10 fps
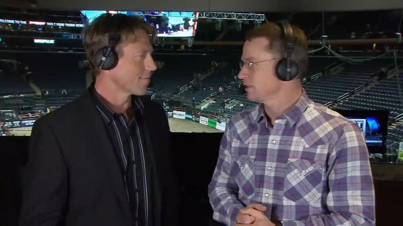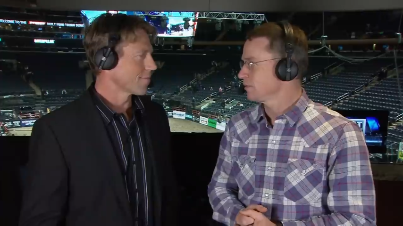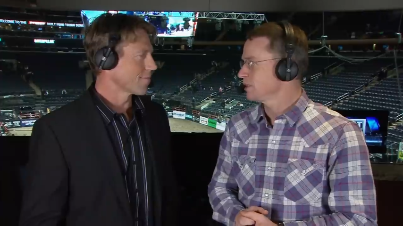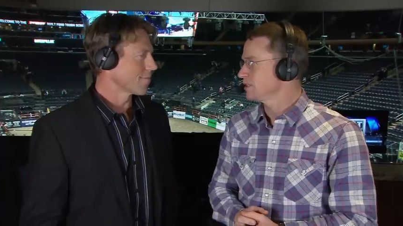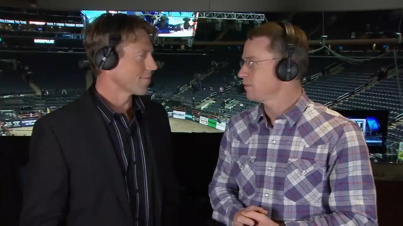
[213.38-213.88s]
Speaker 1: going
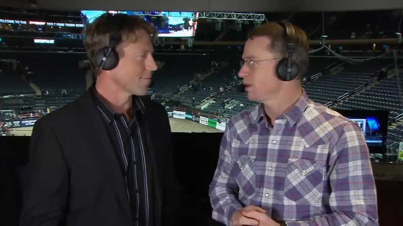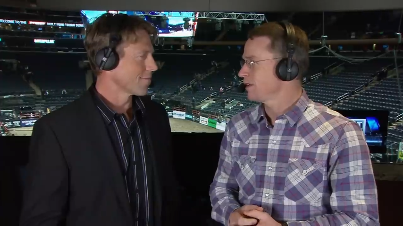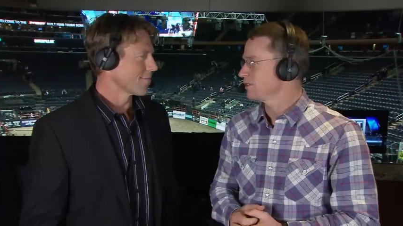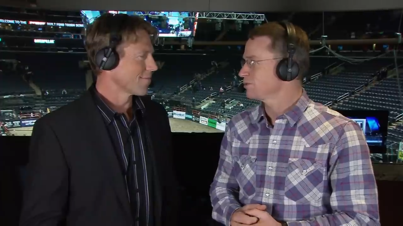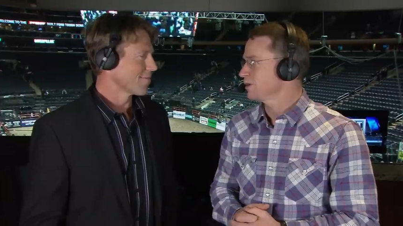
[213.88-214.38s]
to be
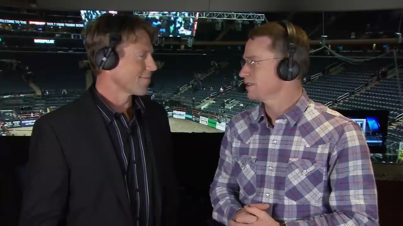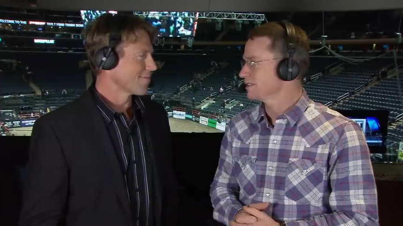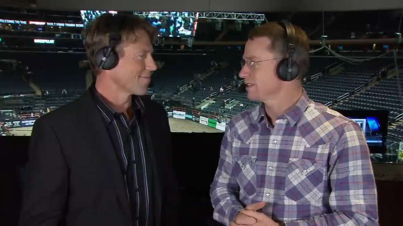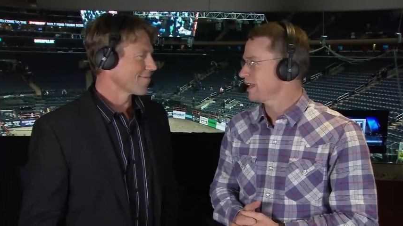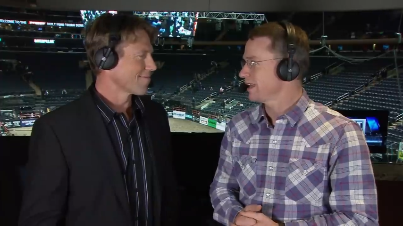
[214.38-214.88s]
somebody that's wanting to
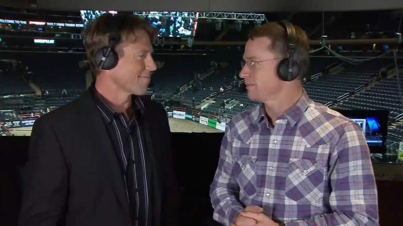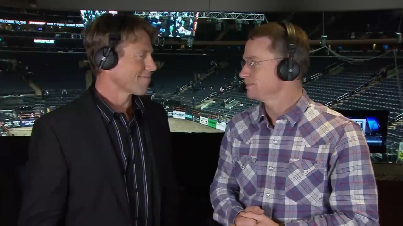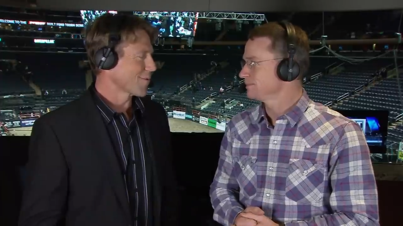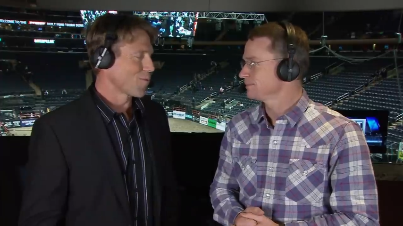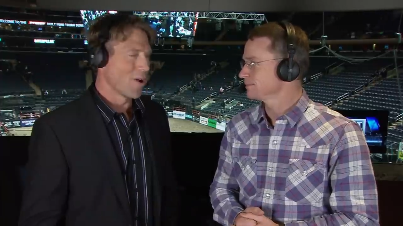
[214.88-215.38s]
slay
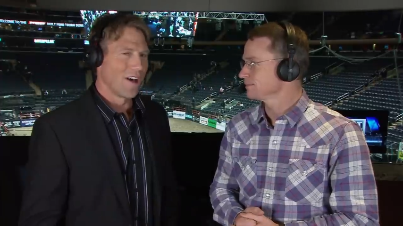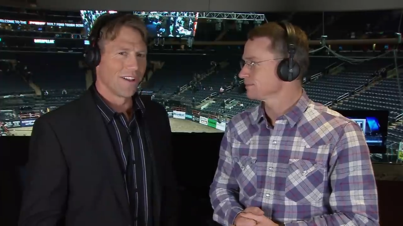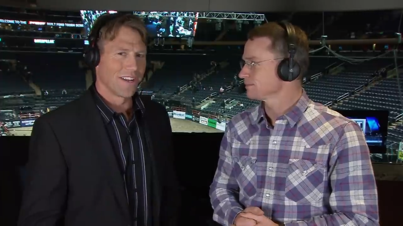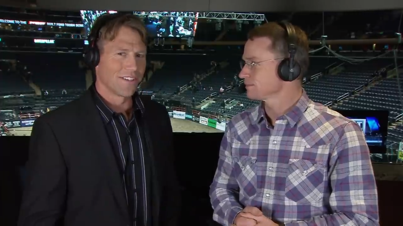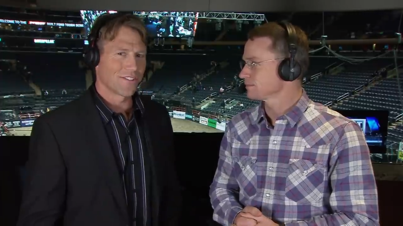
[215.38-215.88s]
him.
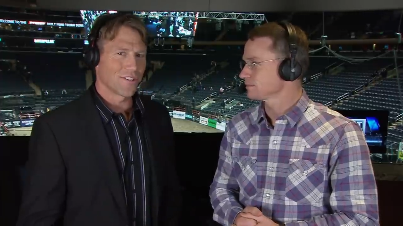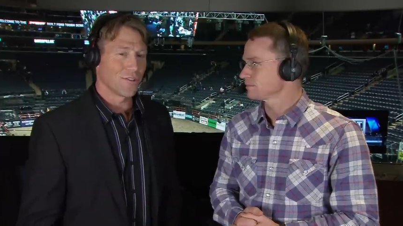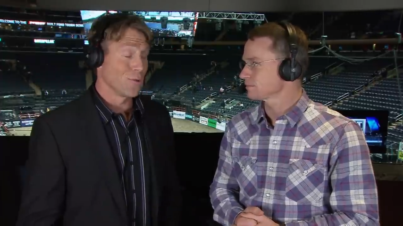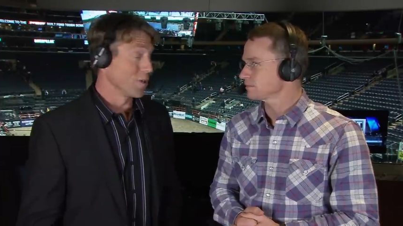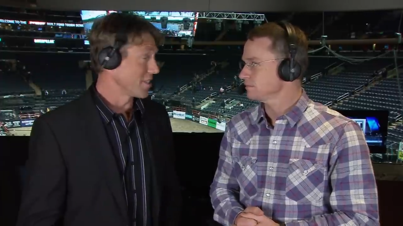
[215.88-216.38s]
Speaker 2: Well, and as
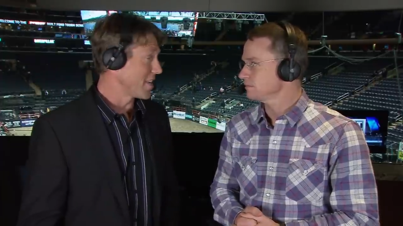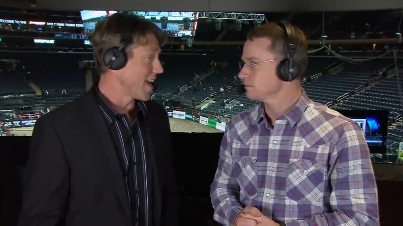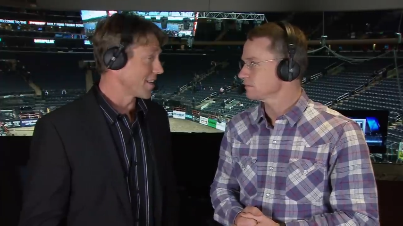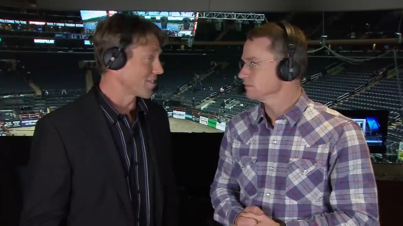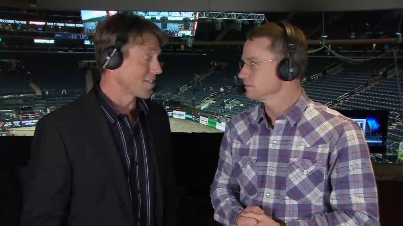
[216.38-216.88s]
you would
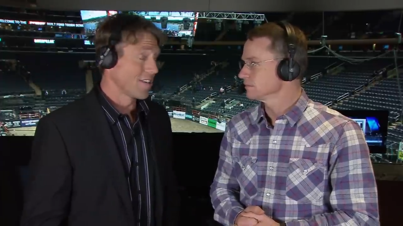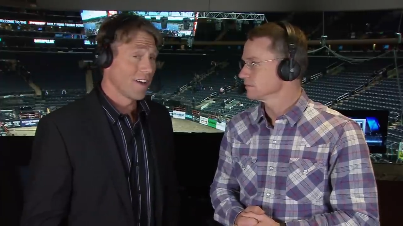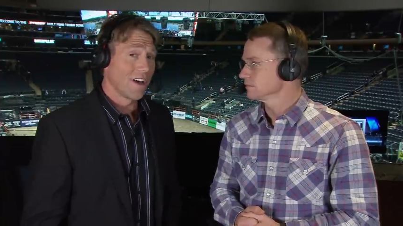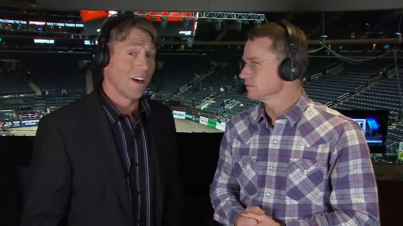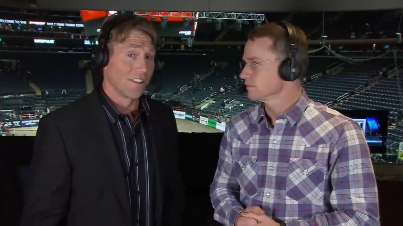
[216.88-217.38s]
attest,
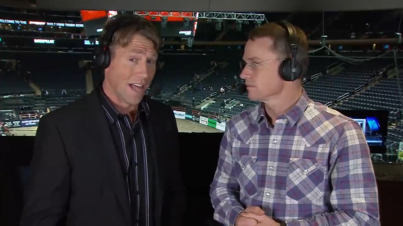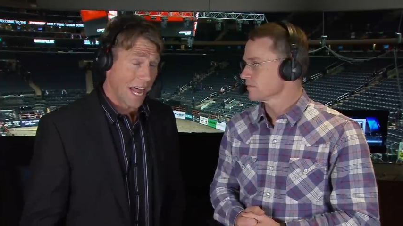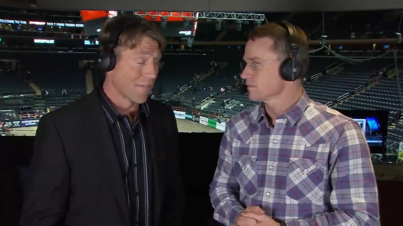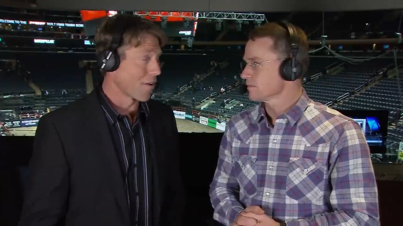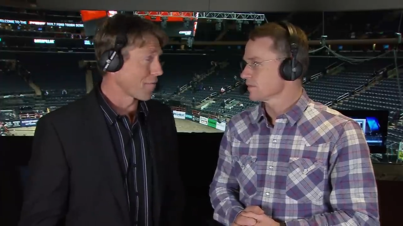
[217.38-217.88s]
a
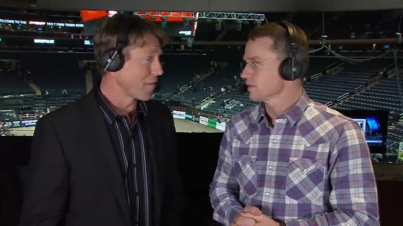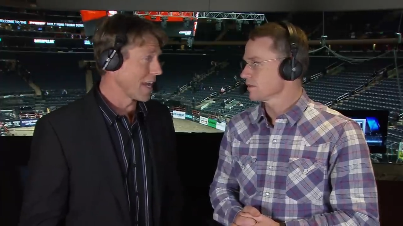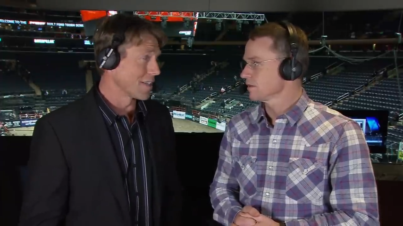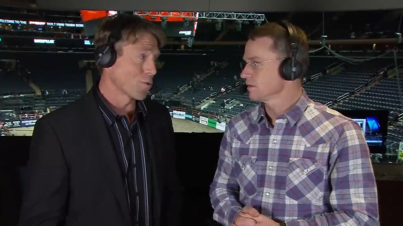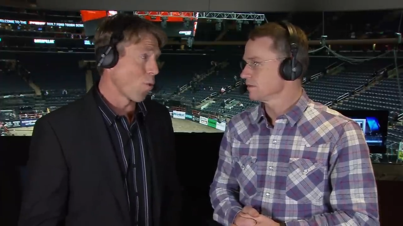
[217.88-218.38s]
lot of our
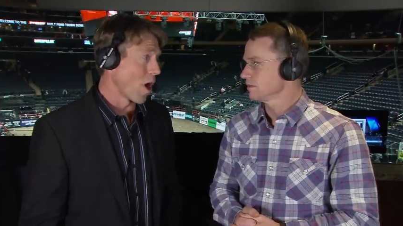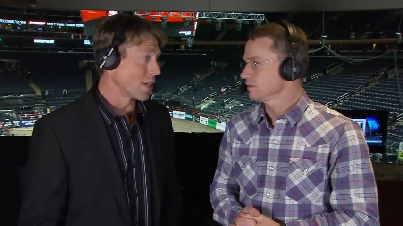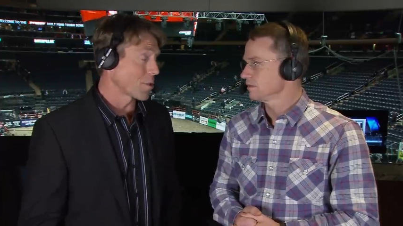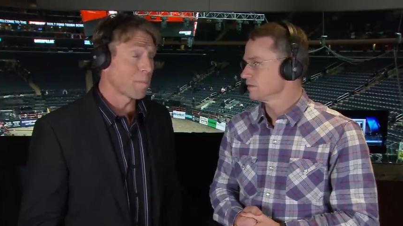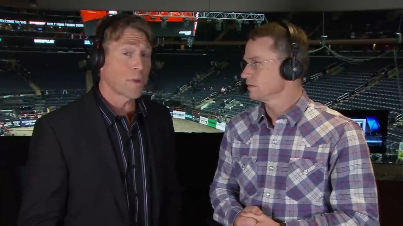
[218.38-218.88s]
fans
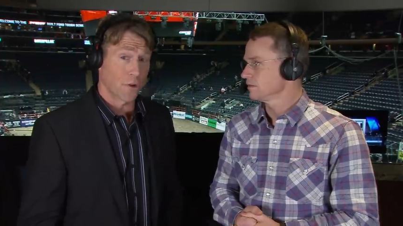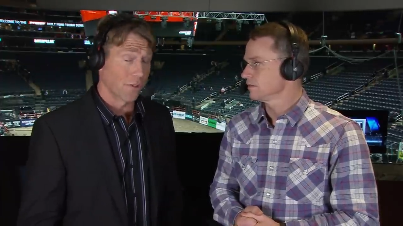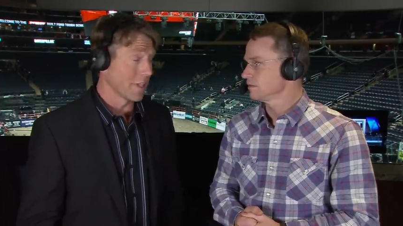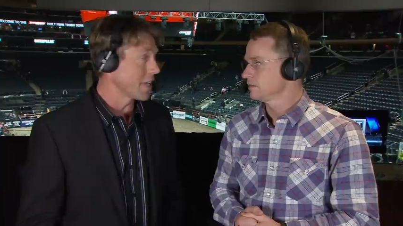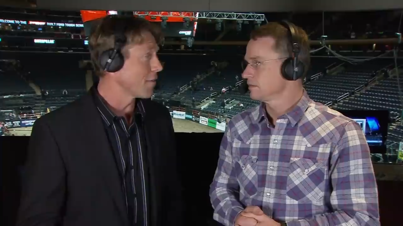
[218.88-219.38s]
watch
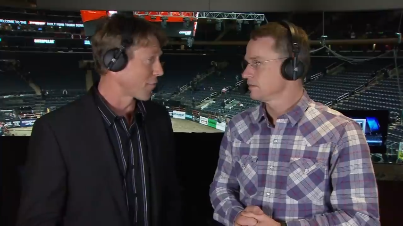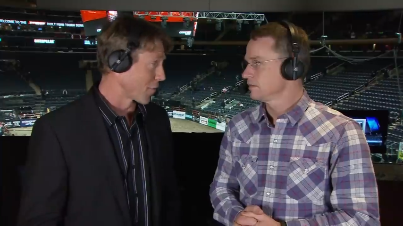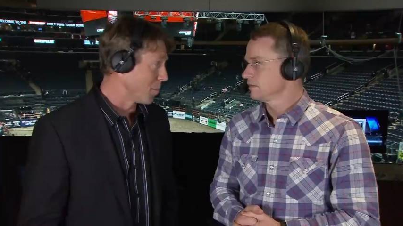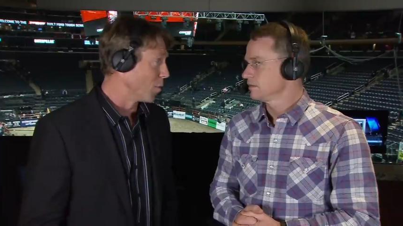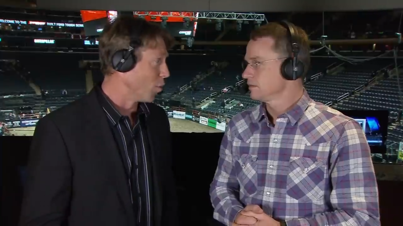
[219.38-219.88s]
purely
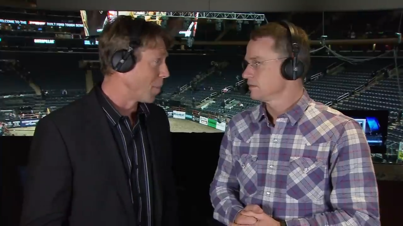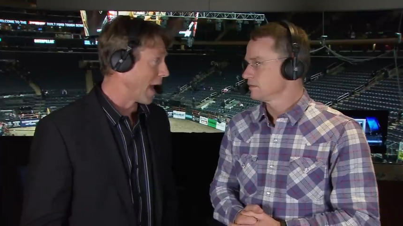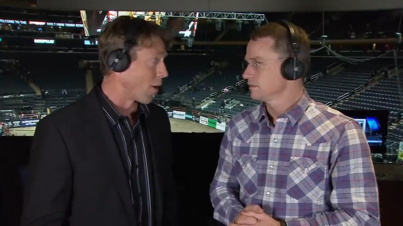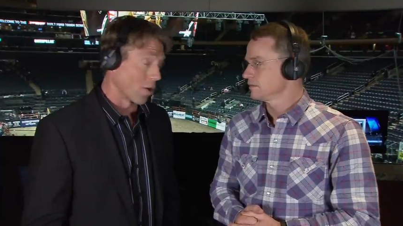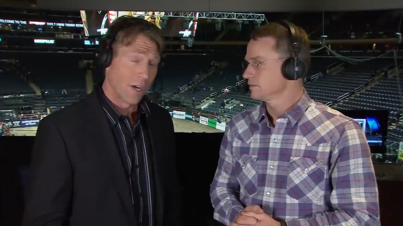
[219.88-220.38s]
for the bull
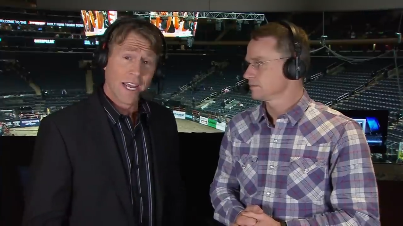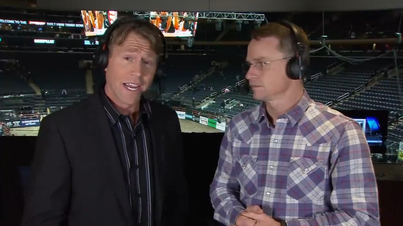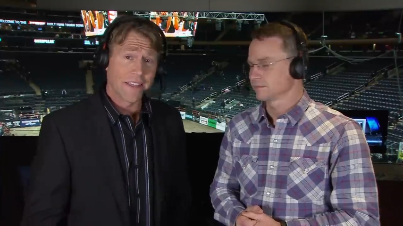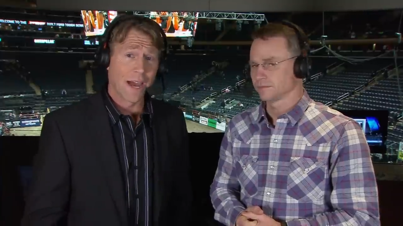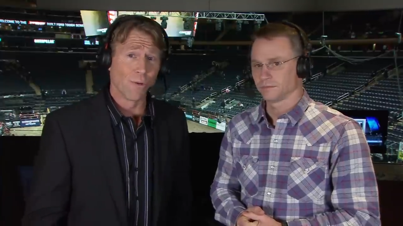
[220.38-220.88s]
power,
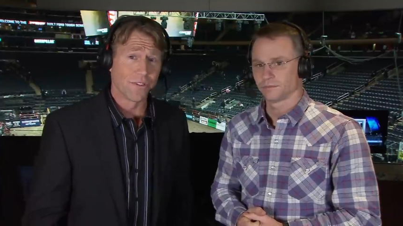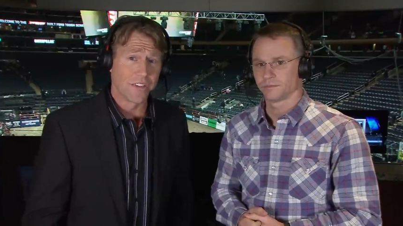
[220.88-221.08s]
and that will